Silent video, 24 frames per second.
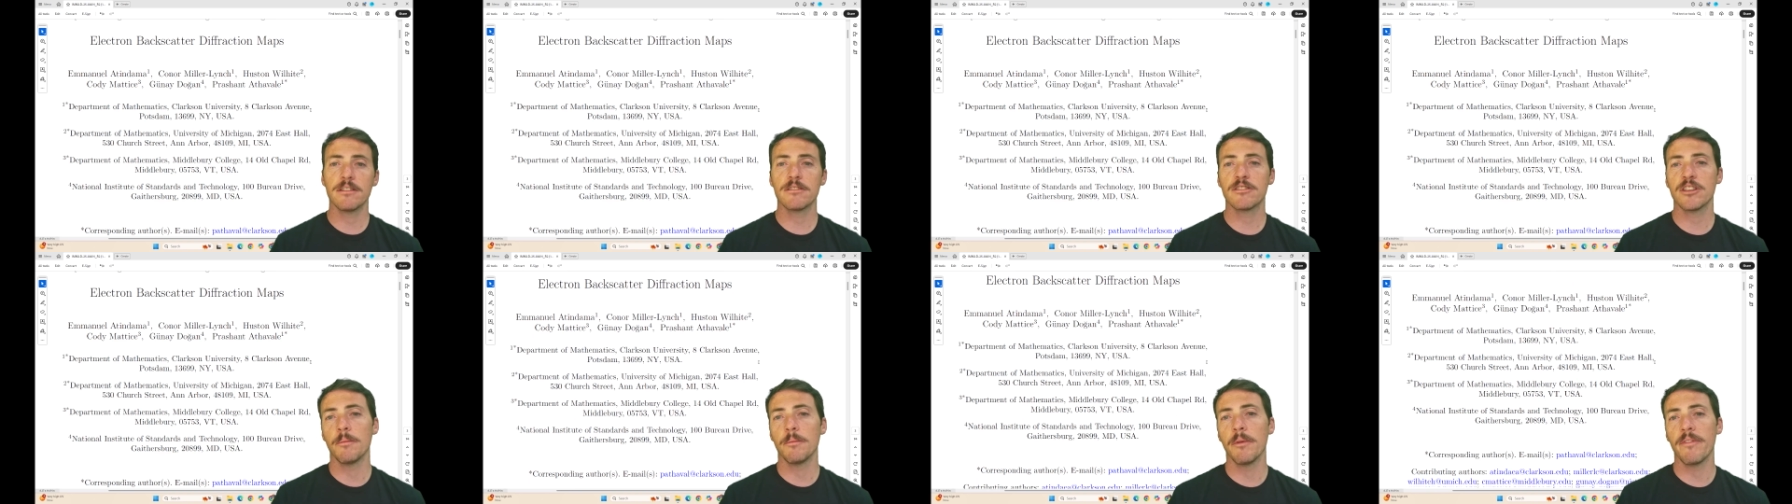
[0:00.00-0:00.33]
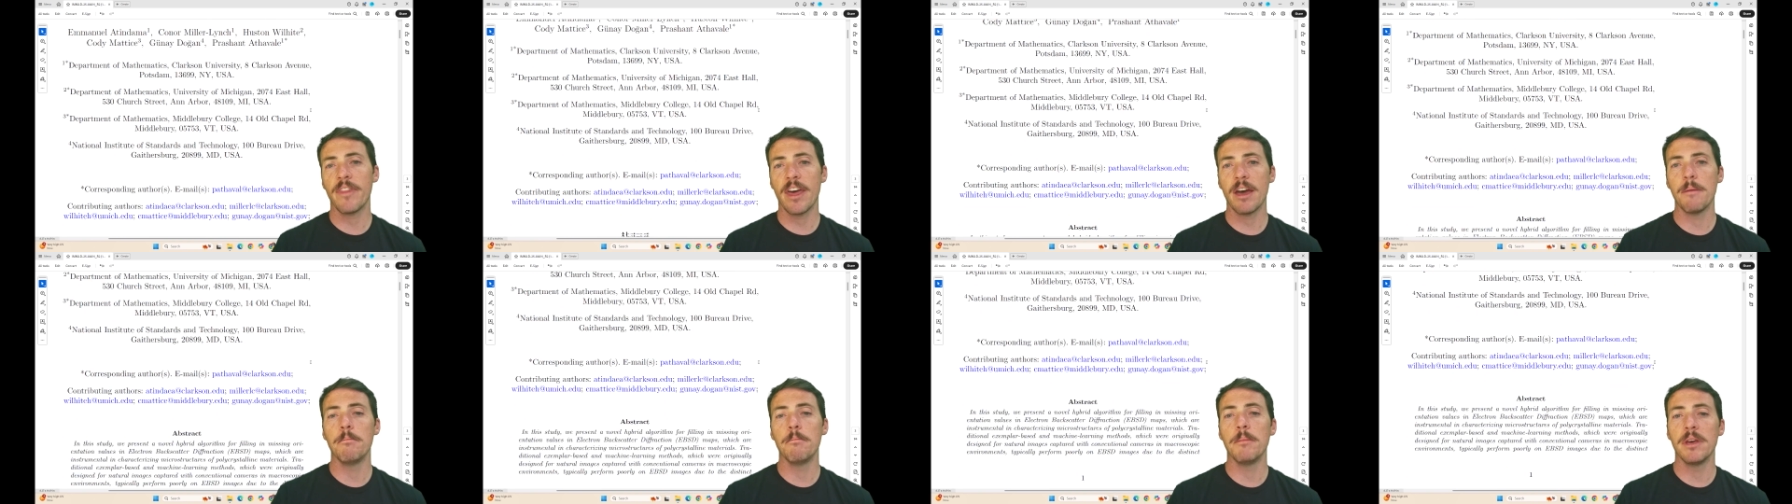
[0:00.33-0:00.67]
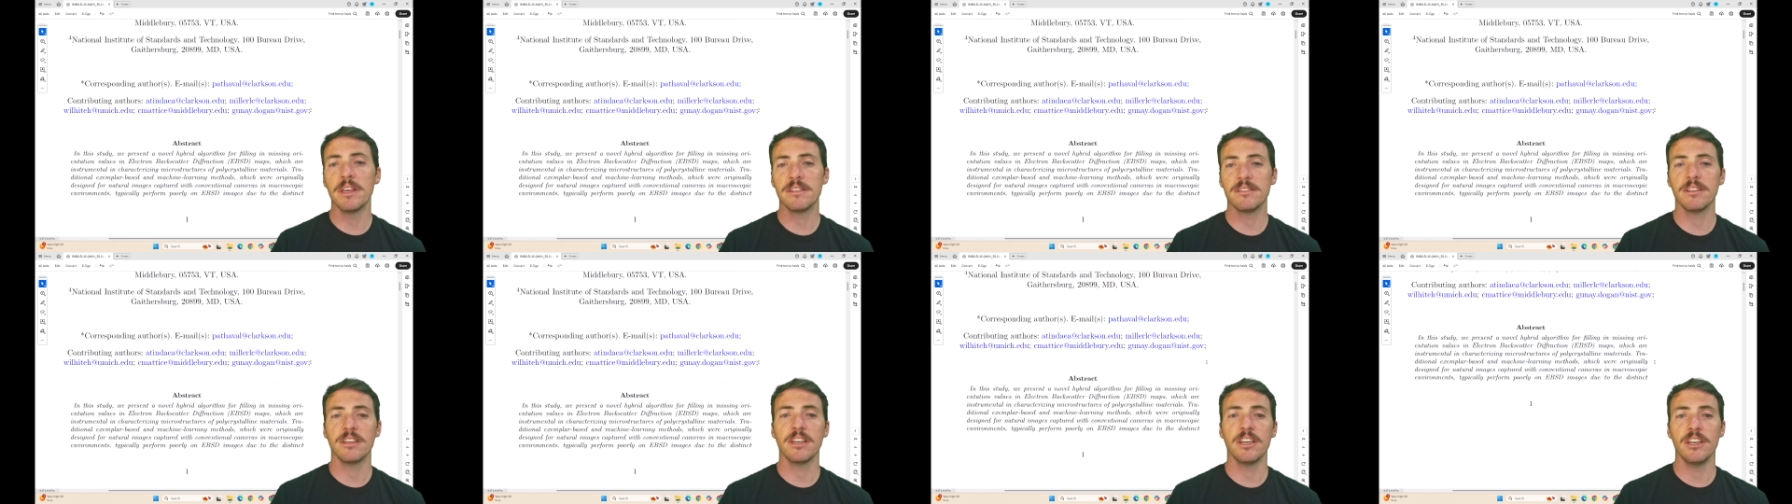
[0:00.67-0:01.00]
some of that
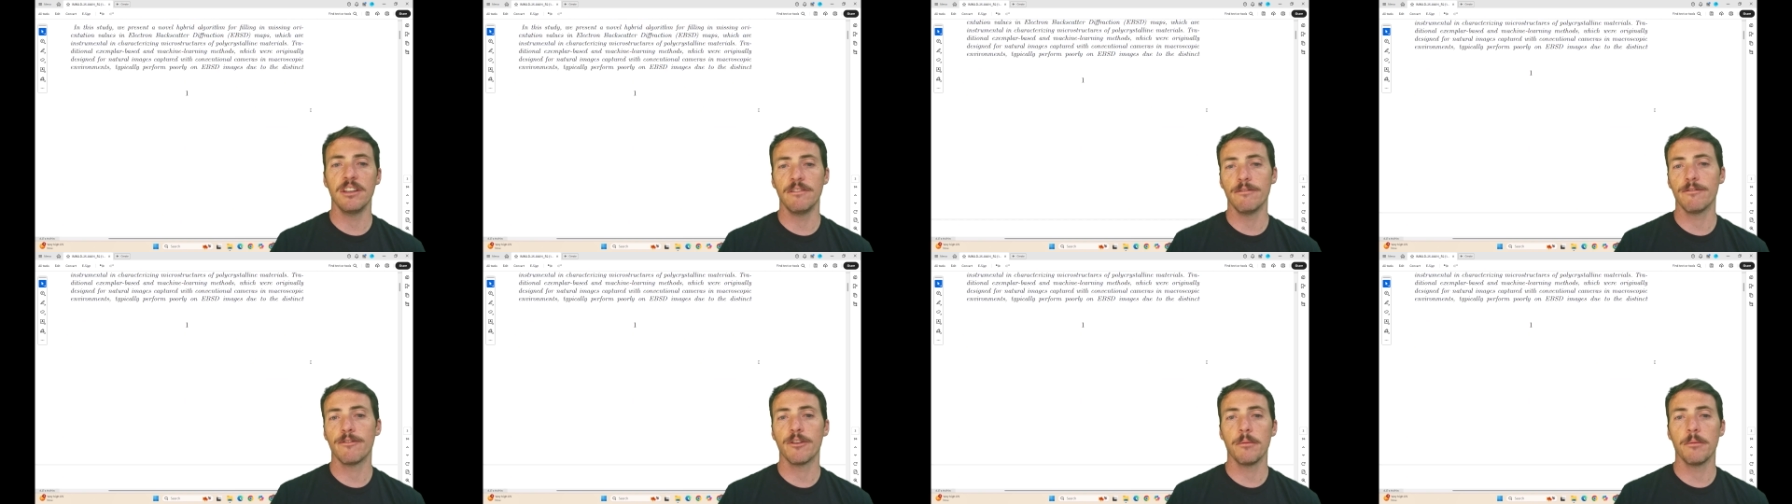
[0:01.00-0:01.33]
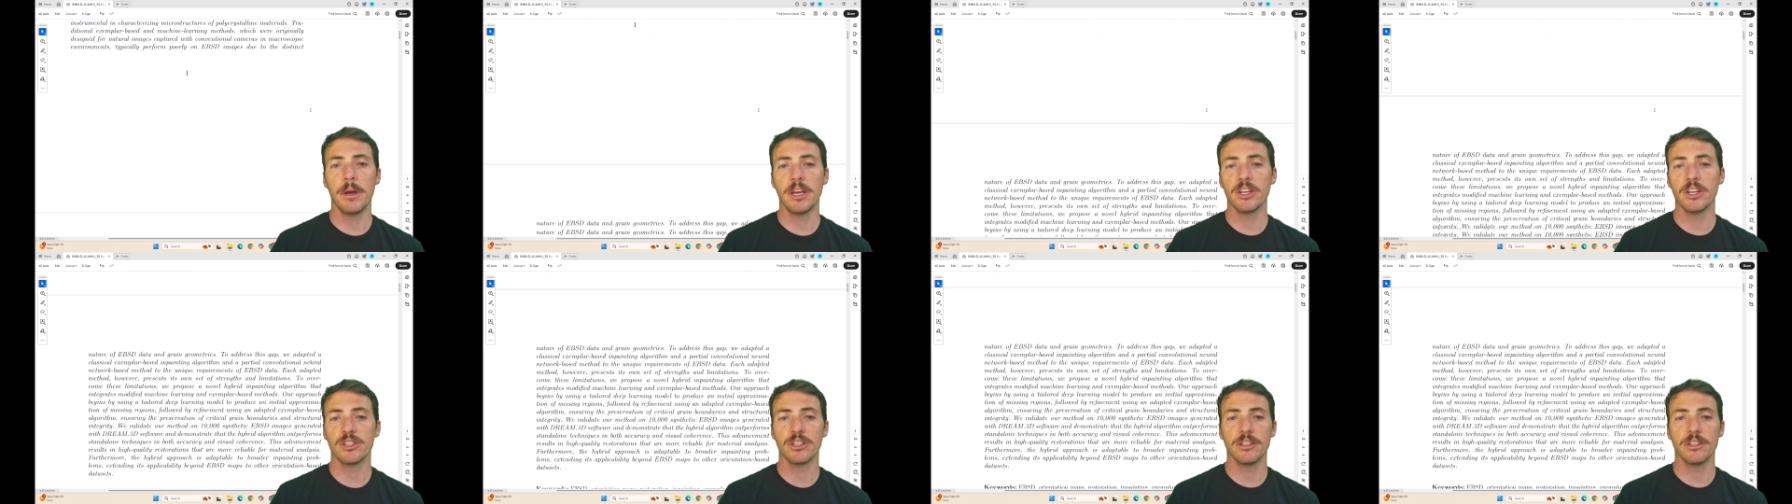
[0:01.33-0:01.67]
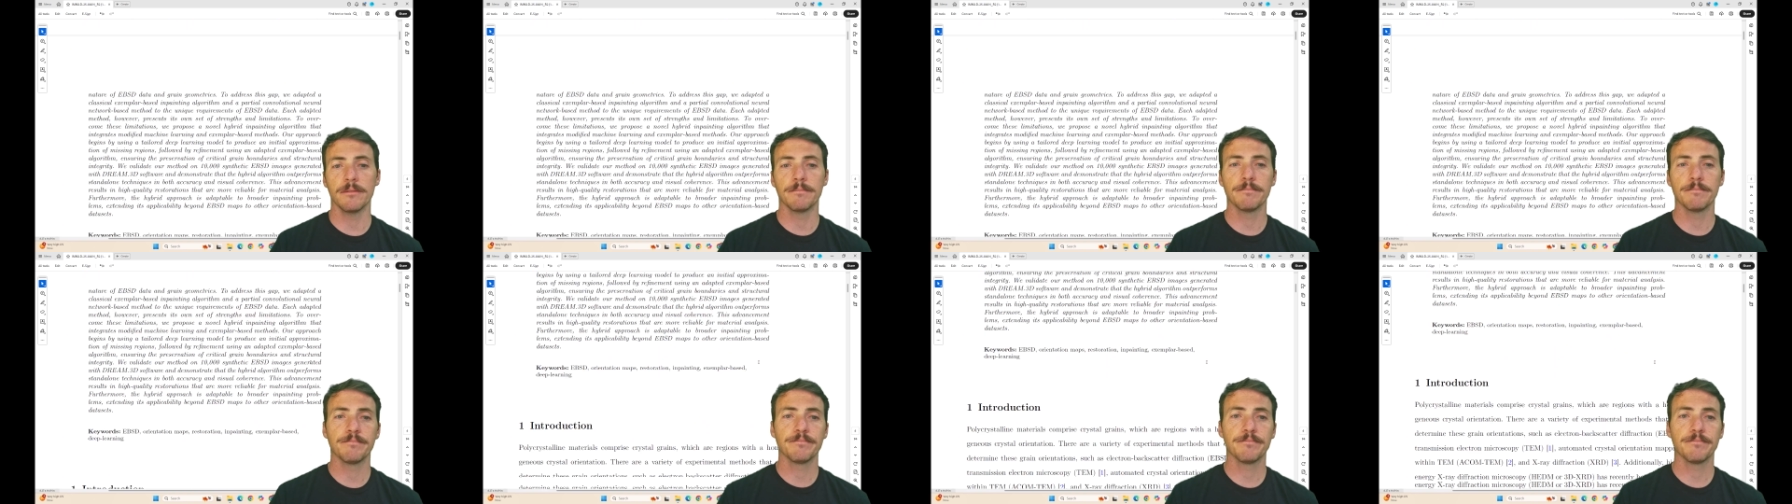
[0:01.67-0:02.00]
missing
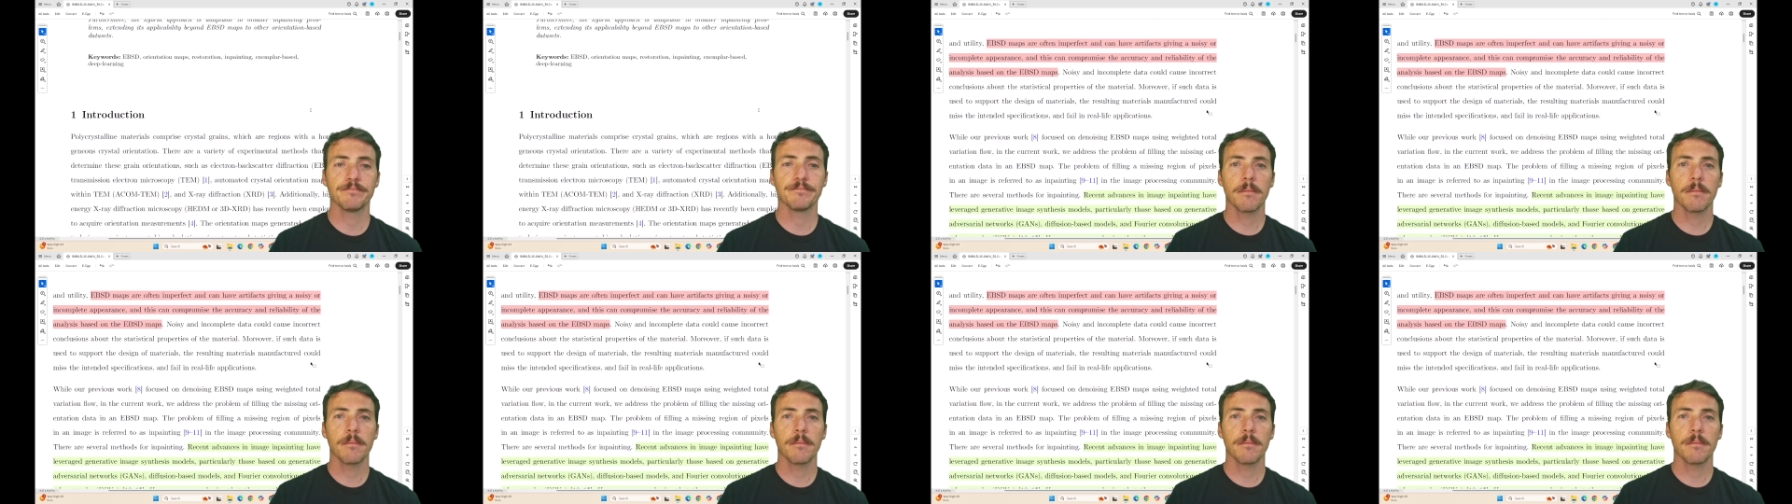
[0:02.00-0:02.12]
information.